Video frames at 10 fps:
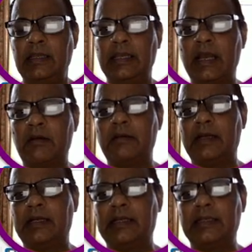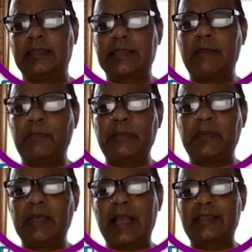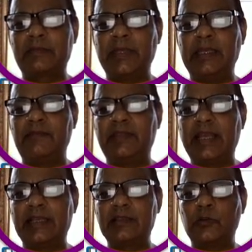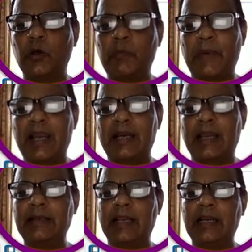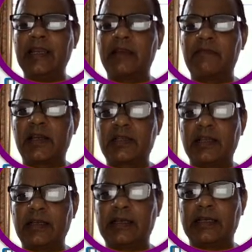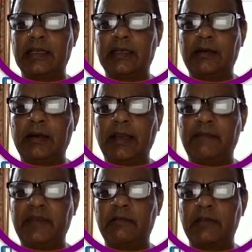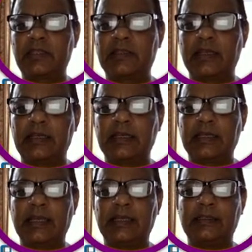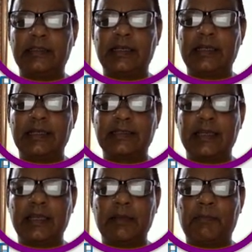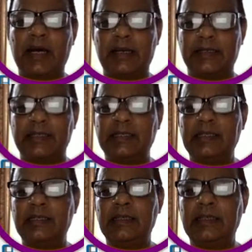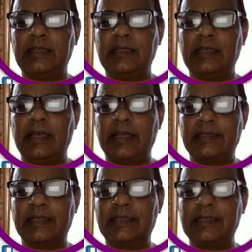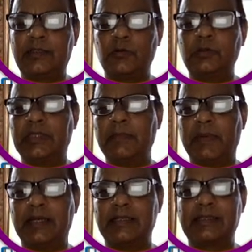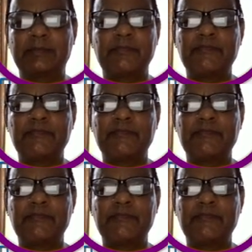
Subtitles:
Now some people ask me if there is no part. In earlier version every question has a part, has at least 2-3 parts.